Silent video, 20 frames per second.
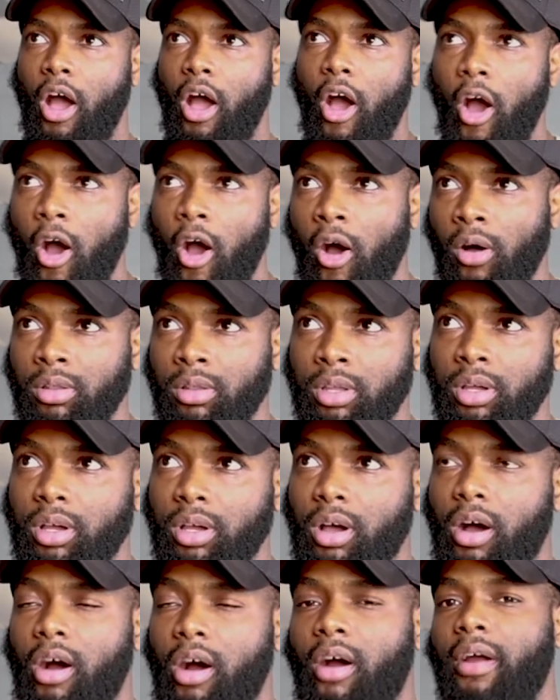all
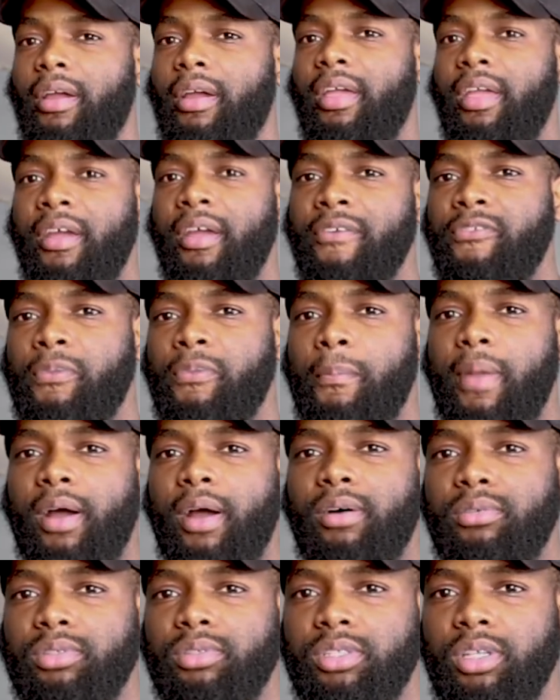RF
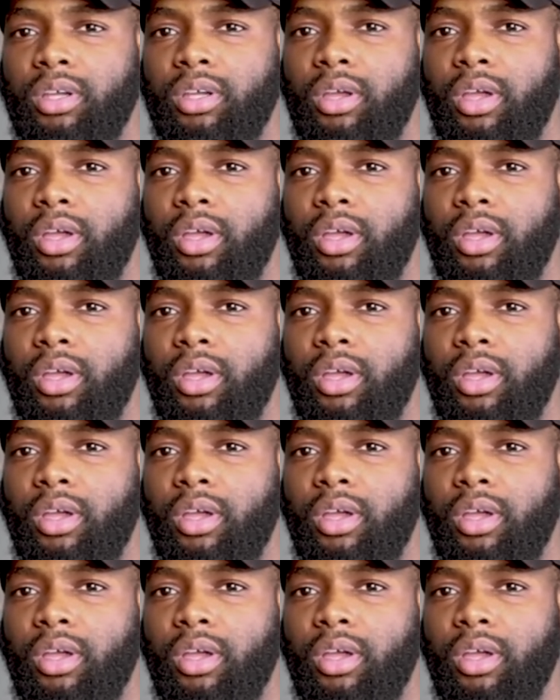mount